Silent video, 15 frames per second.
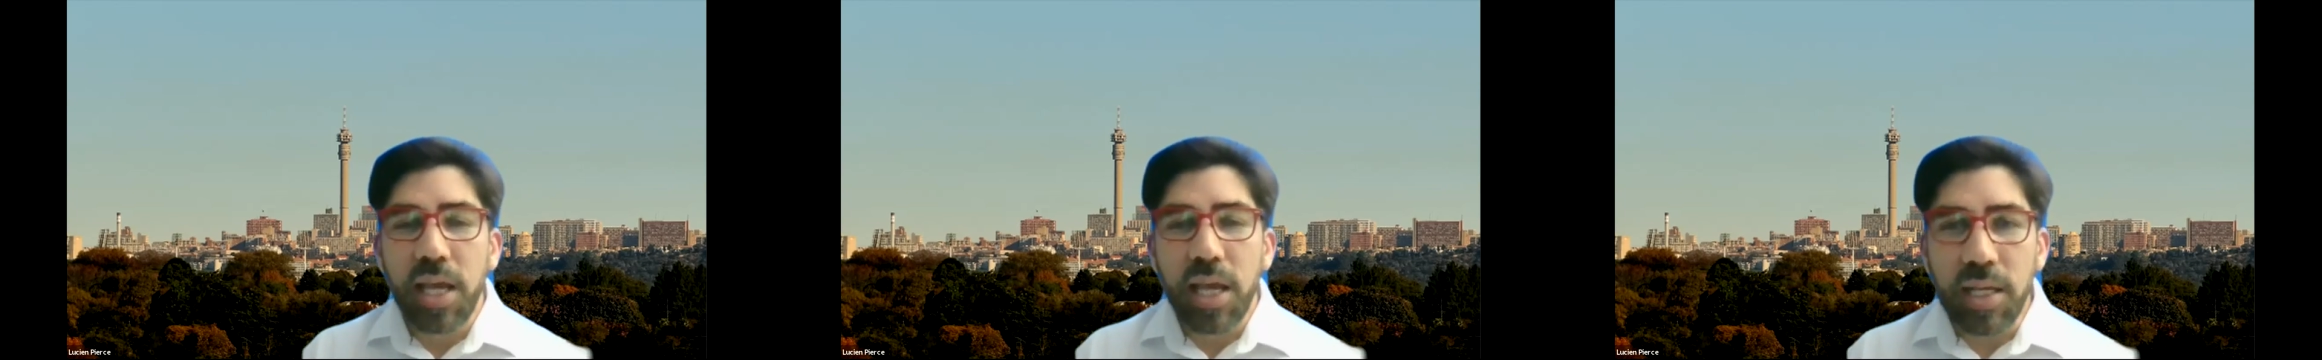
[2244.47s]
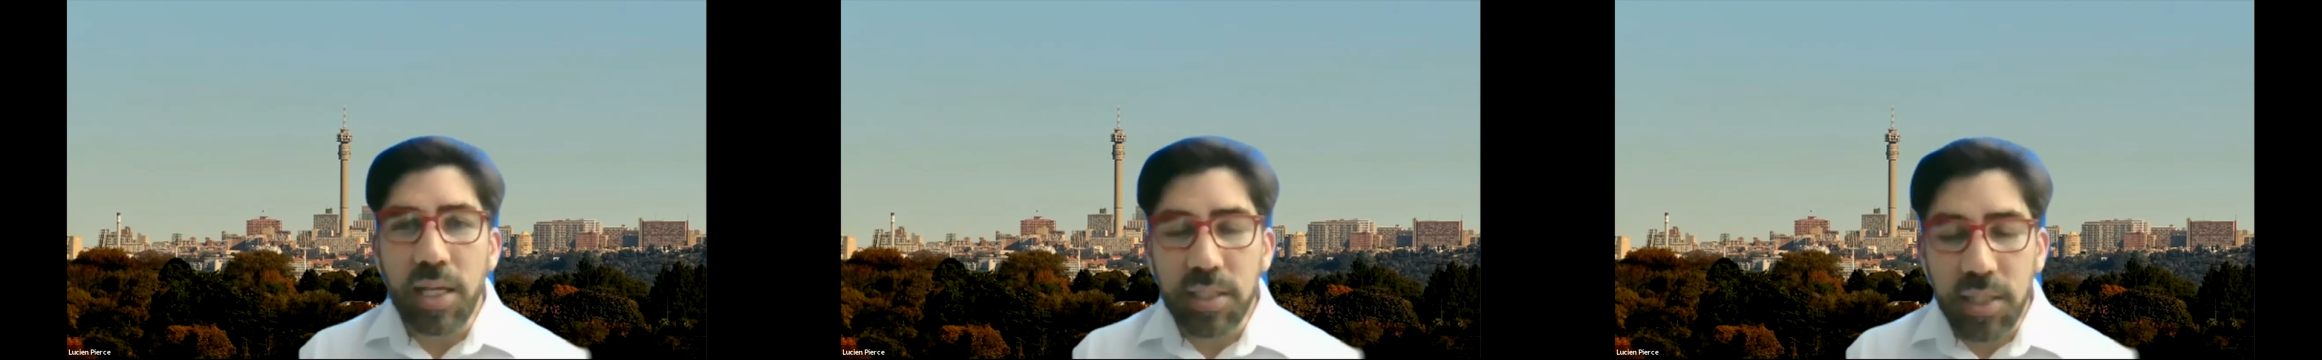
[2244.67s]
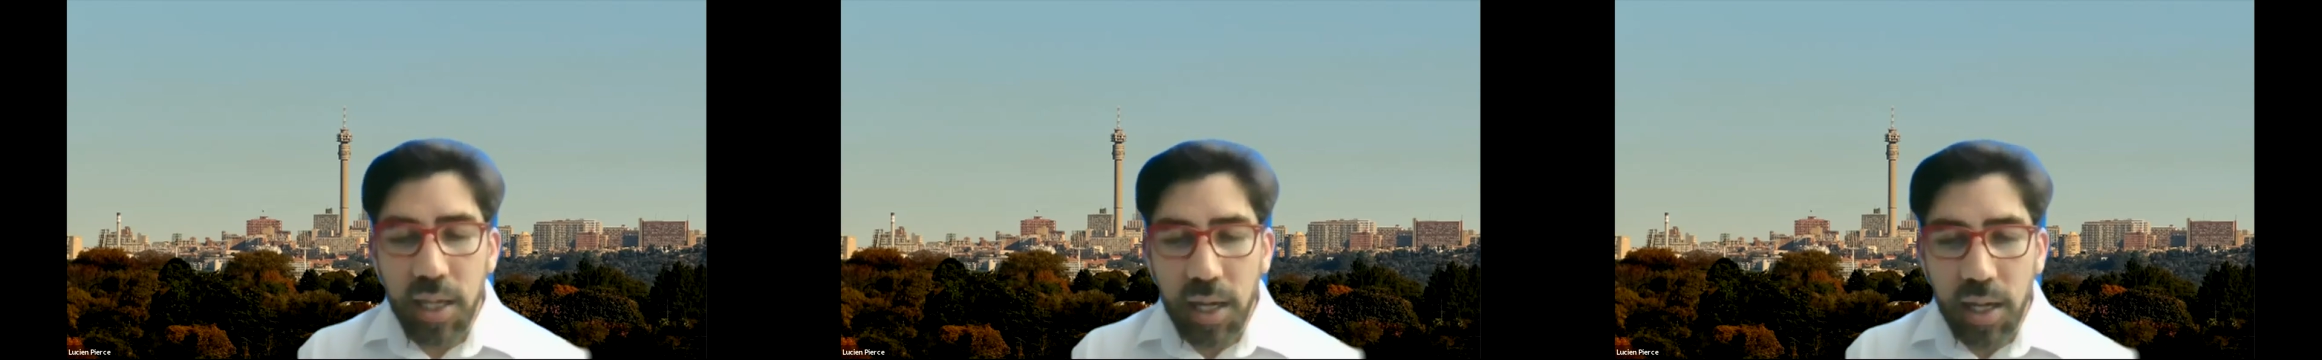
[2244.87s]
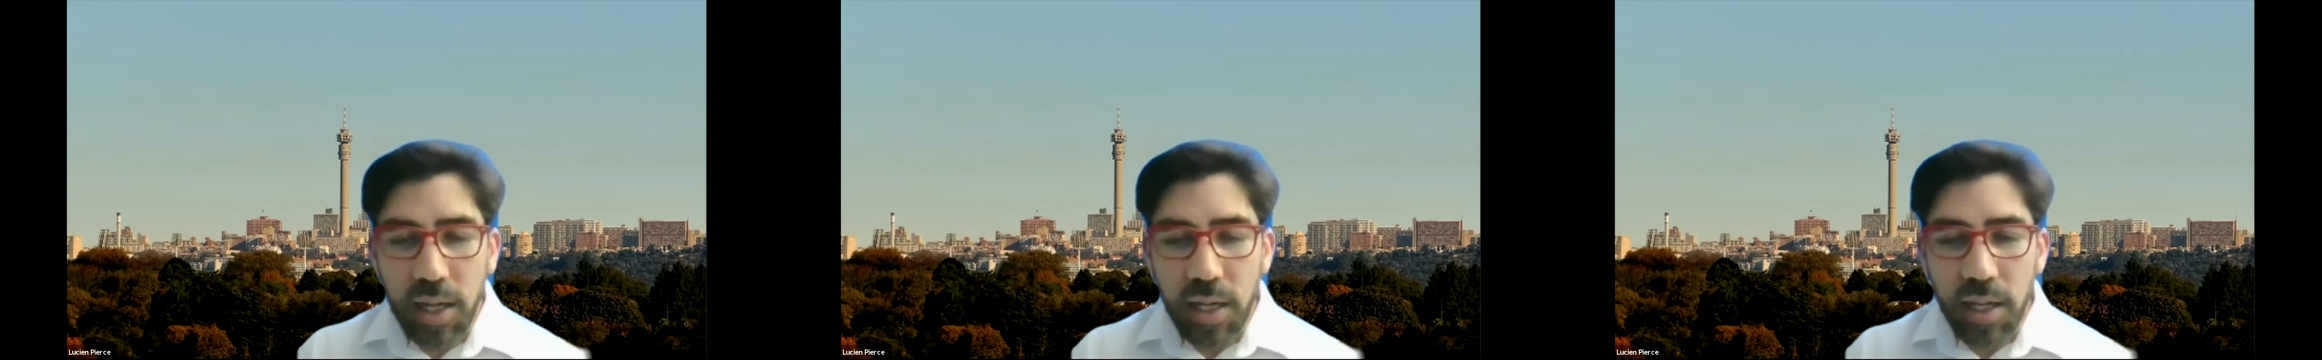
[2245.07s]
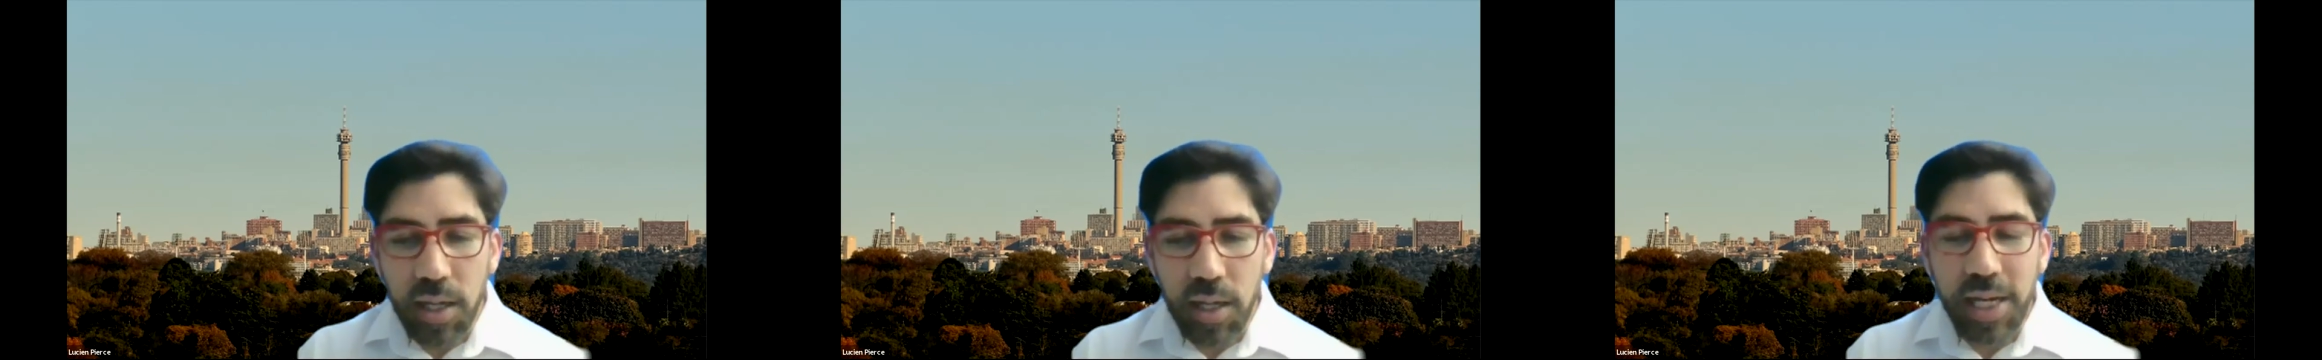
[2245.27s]
is
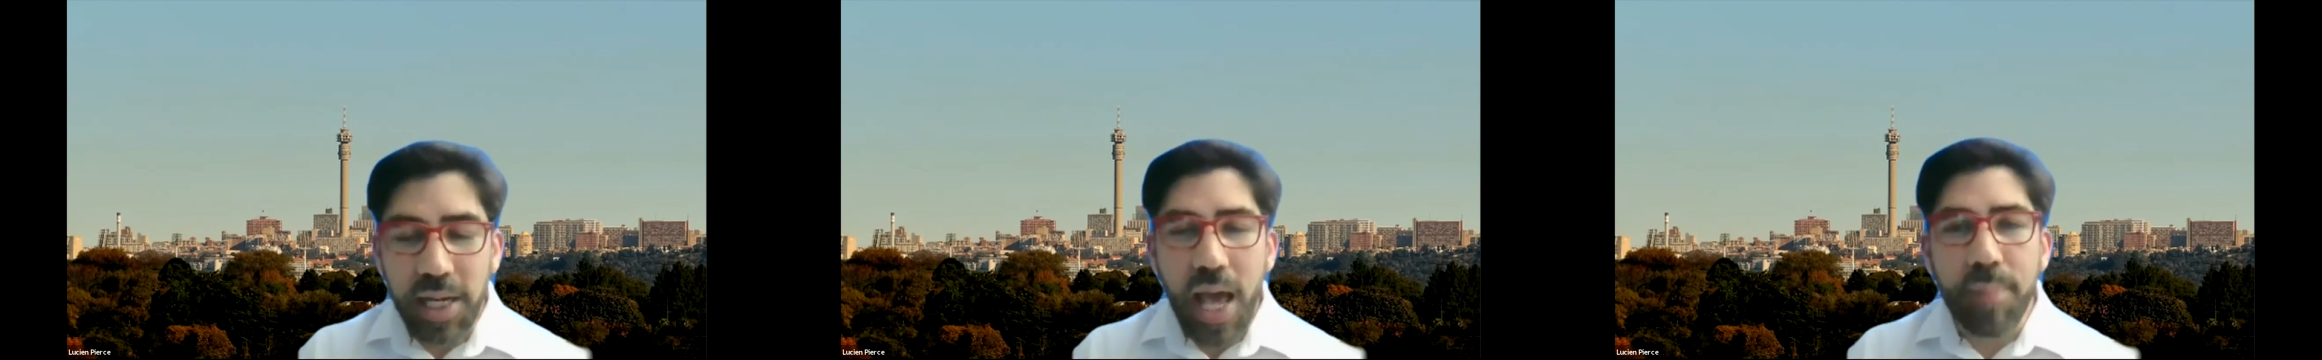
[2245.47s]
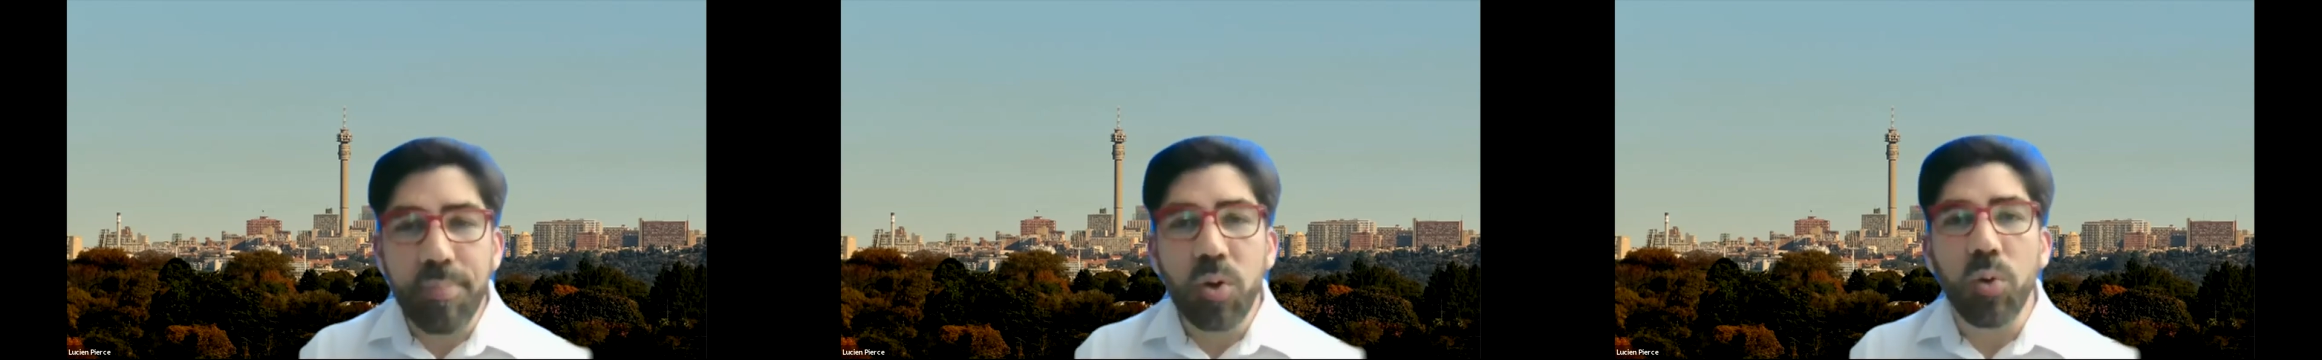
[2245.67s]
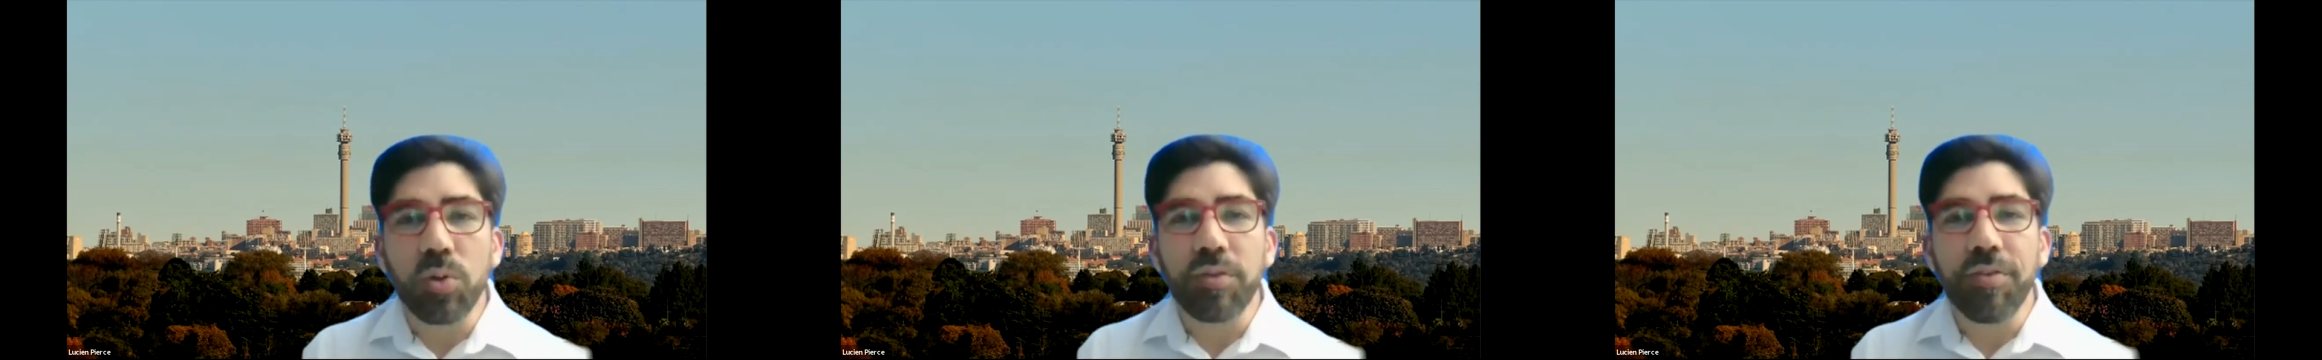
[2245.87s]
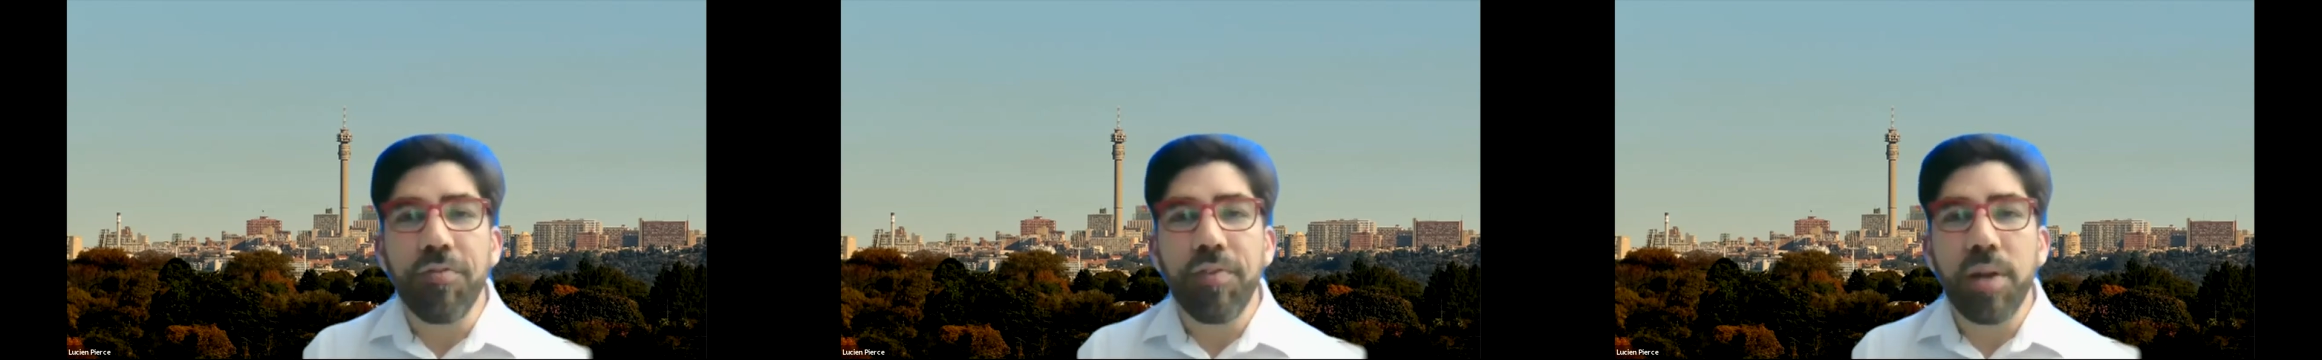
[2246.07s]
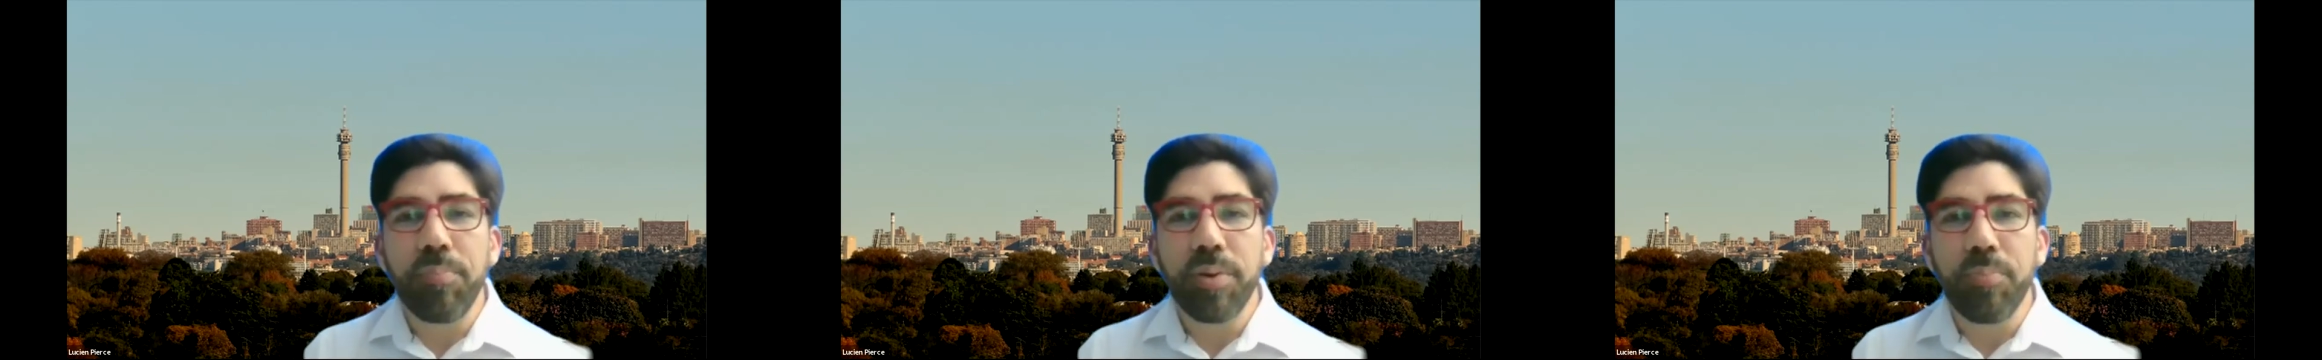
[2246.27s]
an app called
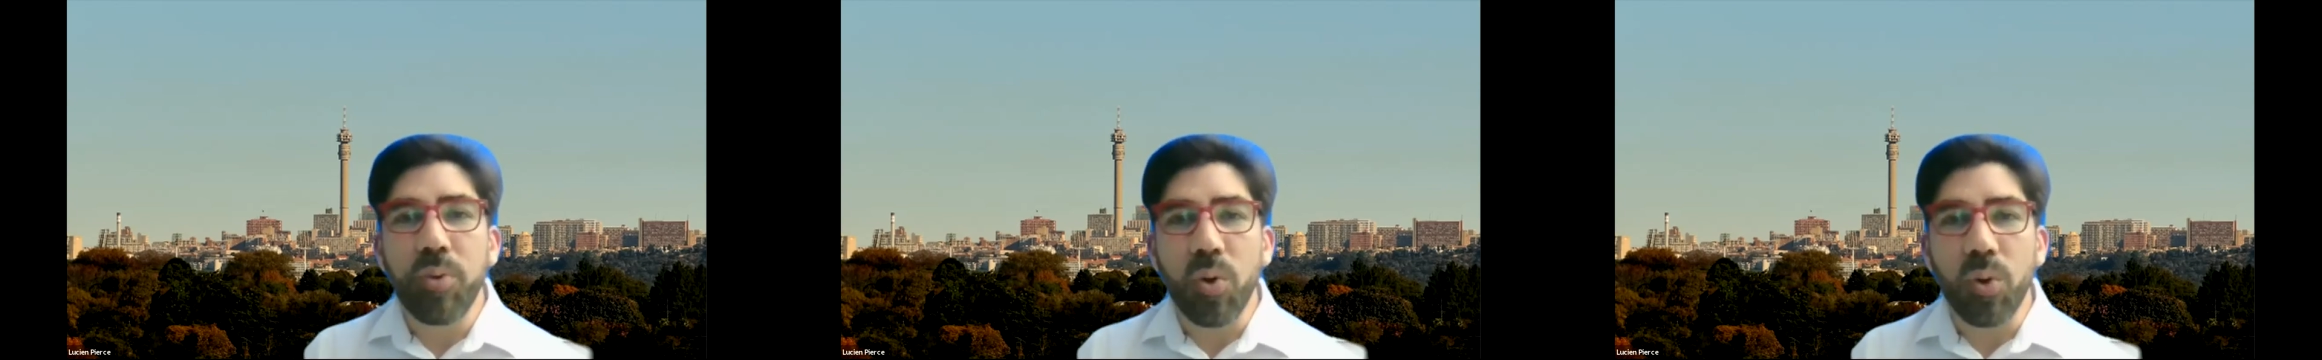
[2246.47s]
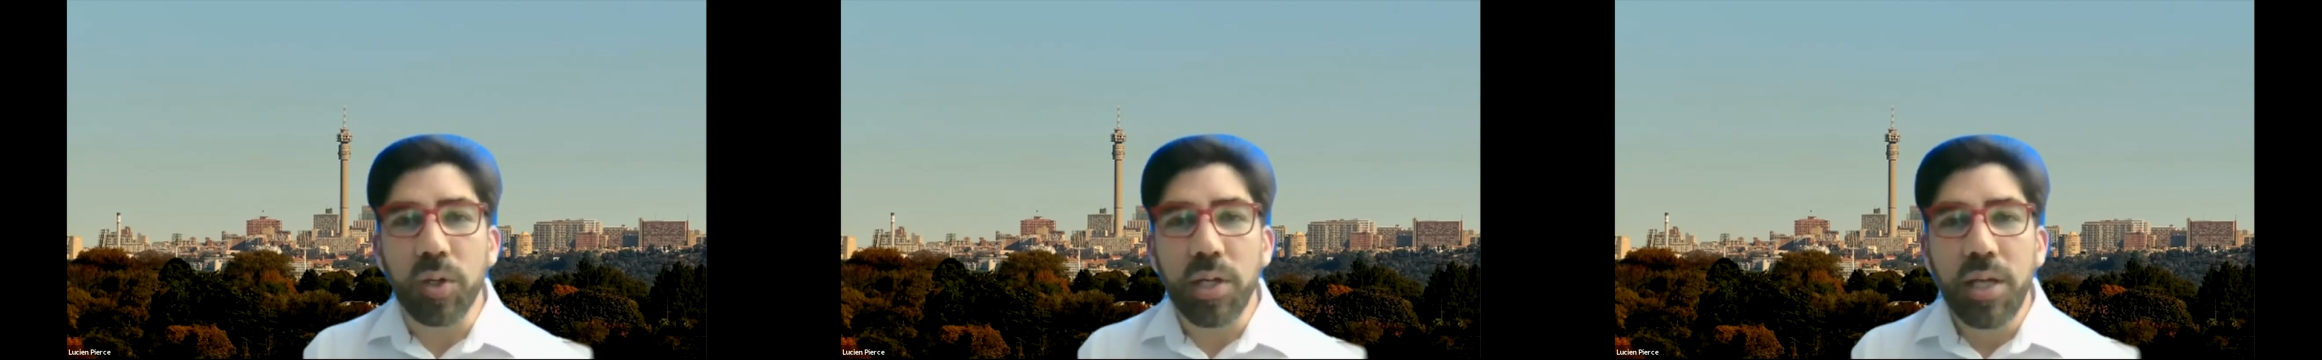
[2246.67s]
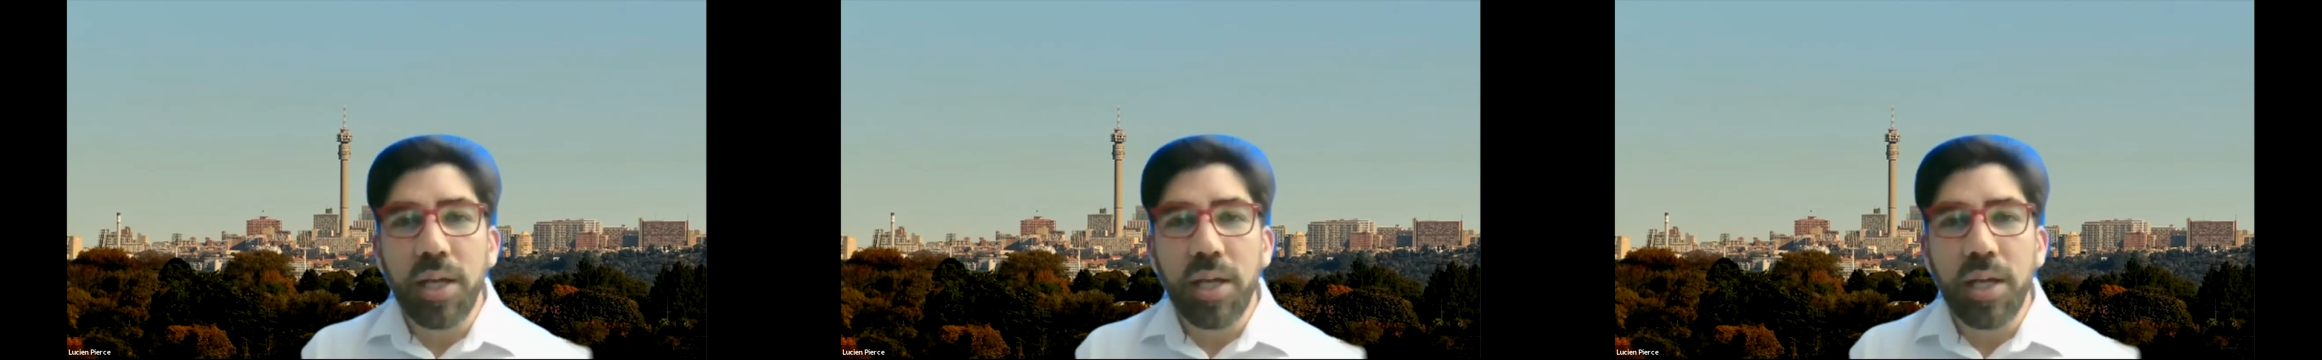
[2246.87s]
Flipboard.